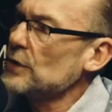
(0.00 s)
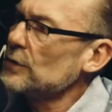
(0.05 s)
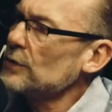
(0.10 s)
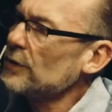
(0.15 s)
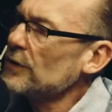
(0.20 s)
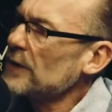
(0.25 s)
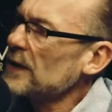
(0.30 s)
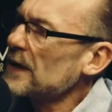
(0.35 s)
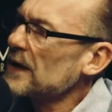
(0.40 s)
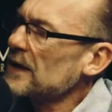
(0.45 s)
you
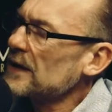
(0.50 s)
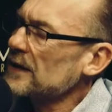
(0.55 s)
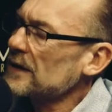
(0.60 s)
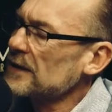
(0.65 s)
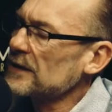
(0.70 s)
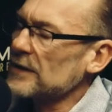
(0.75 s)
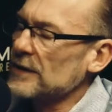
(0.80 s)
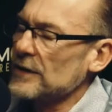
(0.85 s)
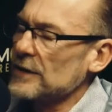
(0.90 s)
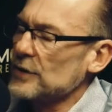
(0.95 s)
think
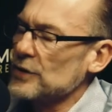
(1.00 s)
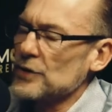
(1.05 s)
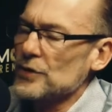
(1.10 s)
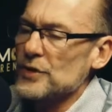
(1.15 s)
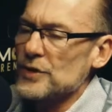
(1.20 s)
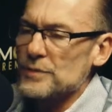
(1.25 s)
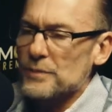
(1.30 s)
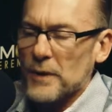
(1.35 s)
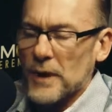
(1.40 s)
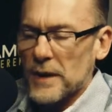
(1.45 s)
you
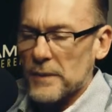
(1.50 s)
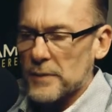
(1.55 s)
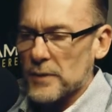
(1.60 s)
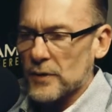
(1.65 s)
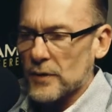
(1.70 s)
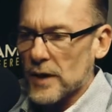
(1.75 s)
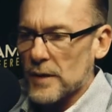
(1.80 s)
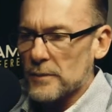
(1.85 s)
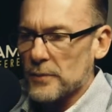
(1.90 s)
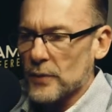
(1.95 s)
just brought up a
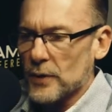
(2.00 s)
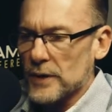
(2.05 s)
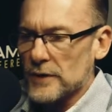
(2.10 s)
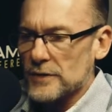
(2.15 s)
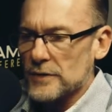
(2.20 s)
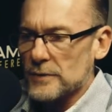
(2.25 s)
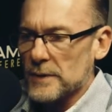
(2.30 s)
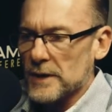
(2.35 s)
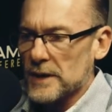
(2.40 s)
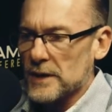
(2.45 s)
great
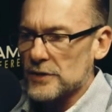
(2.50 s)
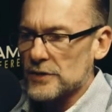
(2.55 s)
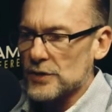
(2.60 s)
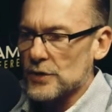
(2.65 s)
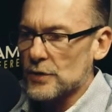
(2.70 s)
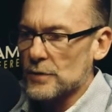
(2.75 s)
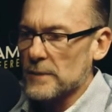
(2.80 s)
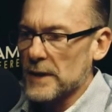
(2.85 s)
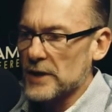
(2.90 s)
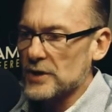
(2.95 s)
point to me because
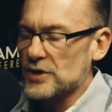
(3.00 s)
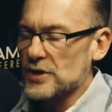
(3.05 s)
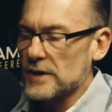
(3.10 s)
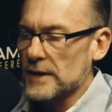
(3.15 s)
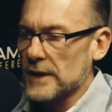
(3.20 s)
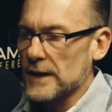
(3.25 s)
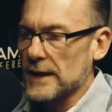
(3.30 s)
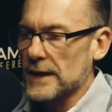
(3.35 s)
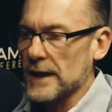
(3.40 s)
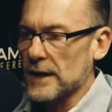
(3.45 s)
you had
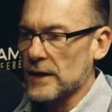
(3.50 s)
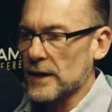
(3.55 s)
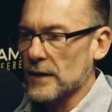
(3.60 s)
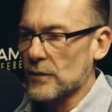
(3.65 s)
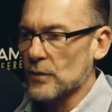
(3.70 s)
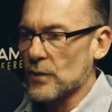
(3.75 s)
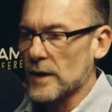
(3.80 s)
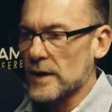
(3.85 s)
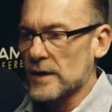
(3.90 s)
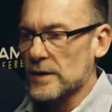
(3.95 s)
mentioned it and I, I,
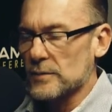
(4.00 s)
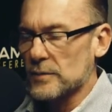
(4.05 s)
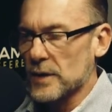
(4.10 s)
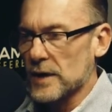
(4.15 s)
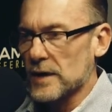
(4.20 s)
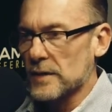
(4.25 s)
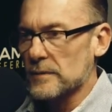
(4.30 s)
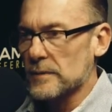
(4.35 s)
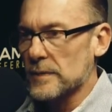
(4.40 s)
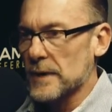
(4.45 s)
wanted to
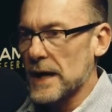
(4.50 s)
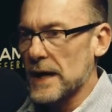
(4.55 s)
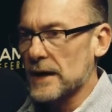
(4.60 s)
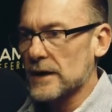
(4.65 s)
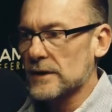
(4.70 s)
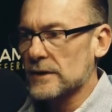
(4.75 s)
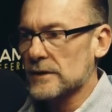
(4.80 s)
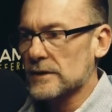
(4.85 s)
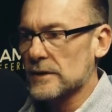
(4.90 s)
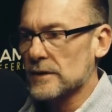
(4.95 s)
bring it
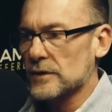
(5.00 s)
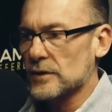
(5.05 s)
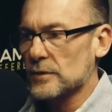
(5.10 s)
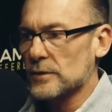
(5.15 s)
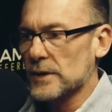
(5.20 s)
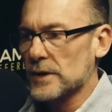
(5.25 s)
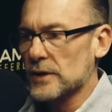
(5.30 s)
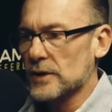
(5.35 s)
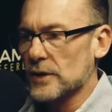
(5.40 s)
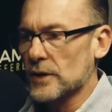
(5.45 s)
back a little
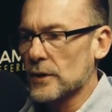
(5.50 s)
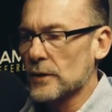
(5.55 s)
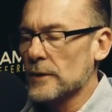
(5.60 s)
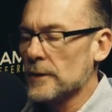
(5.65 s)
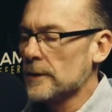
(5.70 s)
bit ago.